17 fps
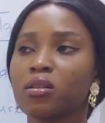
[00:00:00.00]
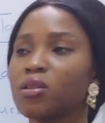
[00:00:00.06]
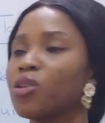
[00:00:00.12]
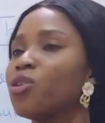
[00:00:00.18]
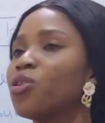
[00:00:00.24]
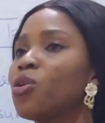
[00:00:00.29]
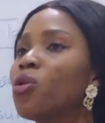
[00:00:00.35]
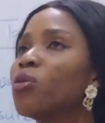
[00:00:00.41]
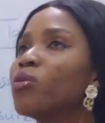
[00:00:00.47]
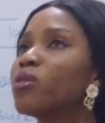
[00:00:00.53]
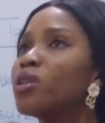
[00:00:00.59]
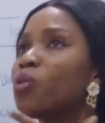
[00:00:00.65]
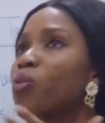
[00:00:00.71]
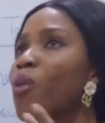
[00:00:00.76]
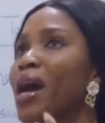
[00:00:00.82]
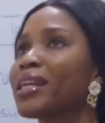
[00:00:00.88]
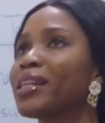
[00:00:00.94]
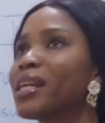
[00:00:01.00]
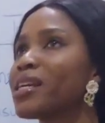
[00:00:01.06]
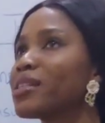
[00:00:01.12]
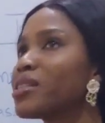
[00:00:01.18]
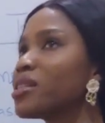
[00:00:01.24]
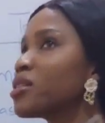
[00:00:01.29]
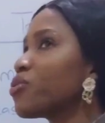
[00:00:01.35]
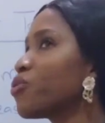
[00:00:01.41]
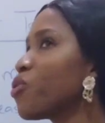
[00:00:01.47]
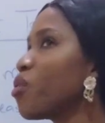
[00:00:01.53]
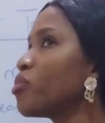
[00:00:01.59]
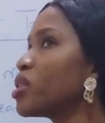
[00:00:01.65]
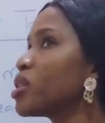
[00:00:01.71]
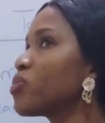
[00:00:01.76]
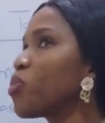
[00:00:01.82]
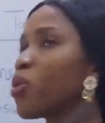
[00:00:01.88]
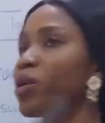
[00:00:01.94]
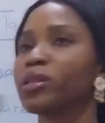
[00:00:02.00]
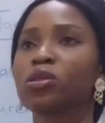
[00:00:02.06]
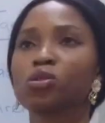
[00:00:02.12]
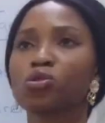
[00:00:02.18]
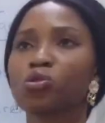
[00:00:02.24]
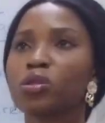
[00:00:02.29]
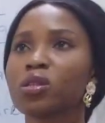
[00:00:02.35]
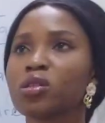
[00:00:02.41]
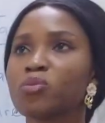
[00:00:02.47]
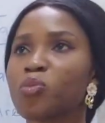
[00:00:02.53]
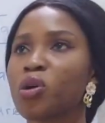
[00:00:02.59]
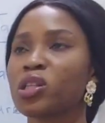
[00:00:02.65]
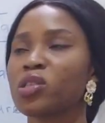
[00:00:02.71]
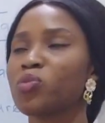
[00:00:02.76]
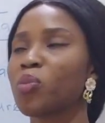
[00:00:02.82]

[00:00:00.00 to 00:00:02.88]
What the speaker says: you know, the wideness is from this point to this point.